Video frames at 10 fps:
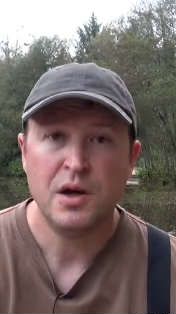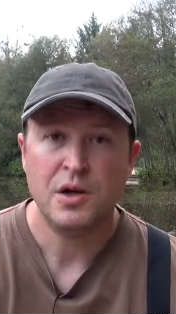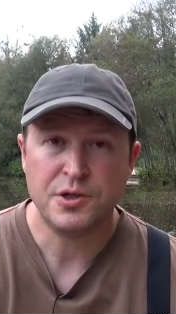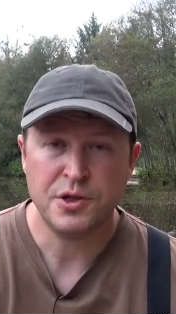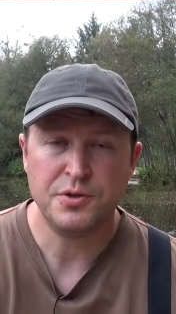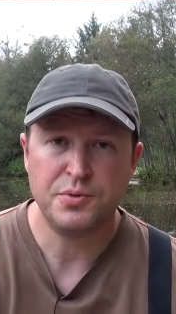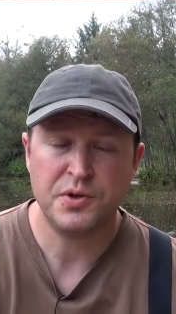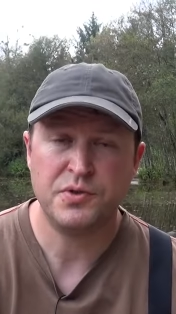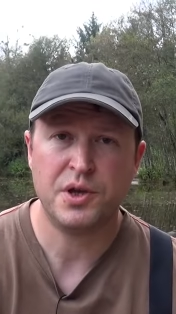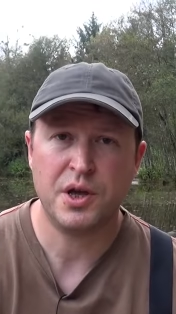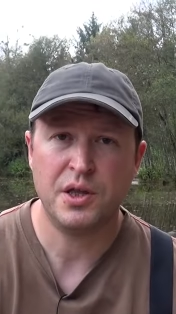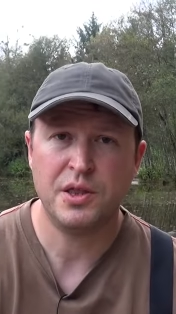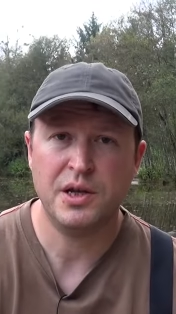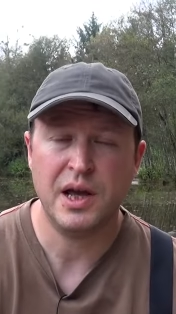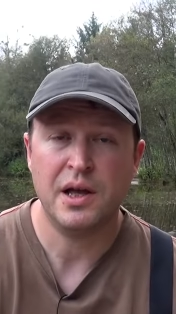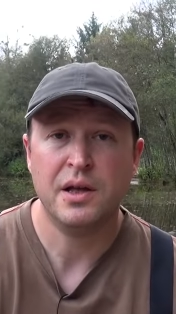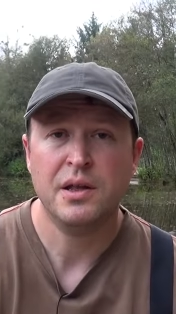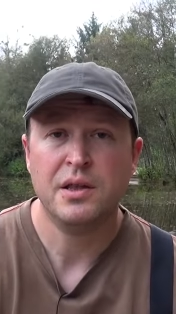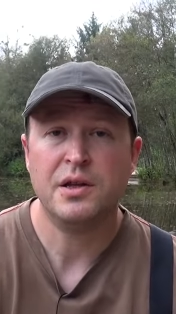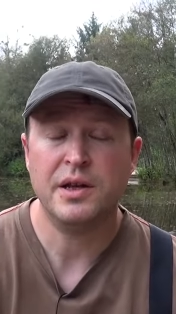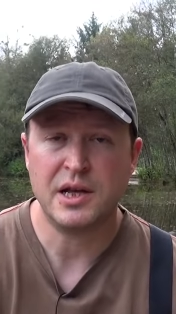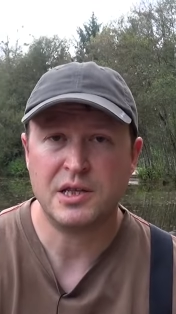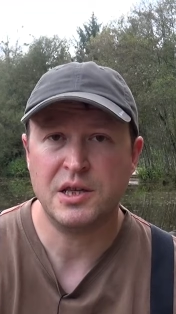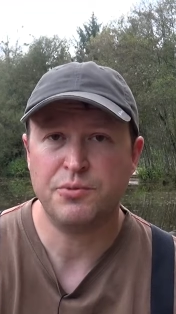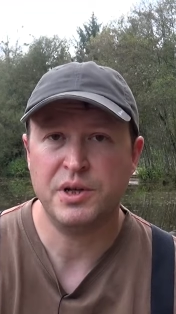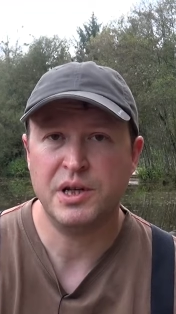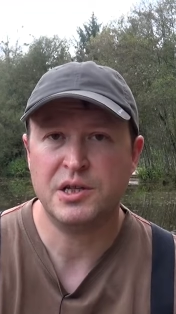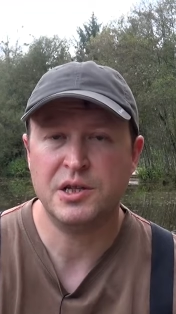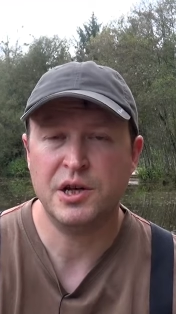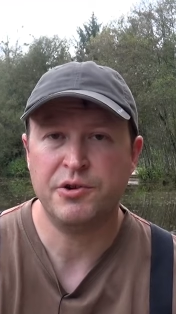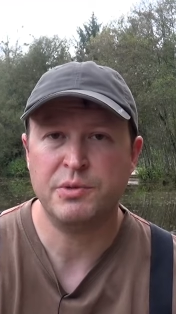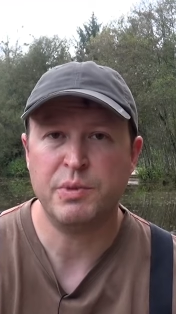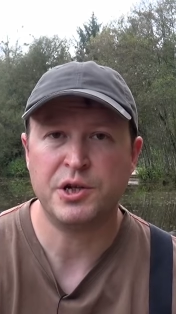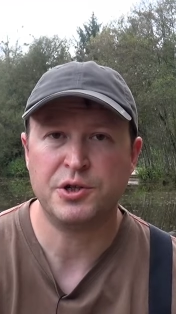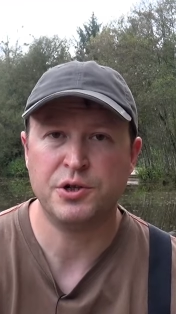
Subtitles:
As soon as we've secured the net, the next thing we need to do is make